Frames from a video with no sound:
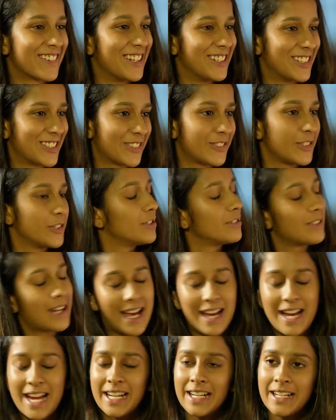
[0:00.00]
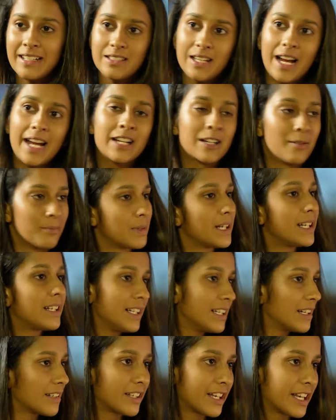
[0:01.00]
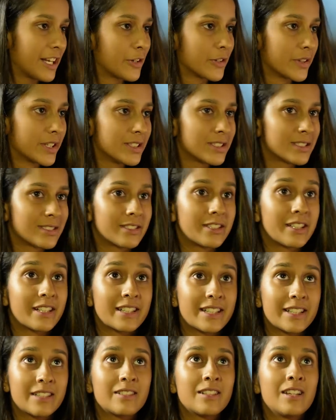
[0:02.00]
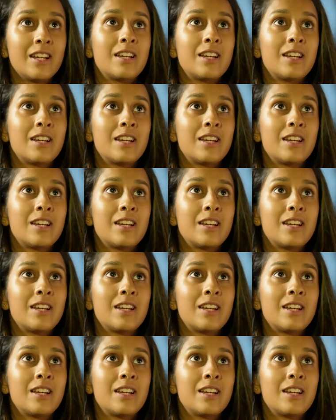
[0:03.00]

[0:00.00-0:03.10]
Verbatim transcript: front of you. I I completely agree to this. Yeah. Cricket.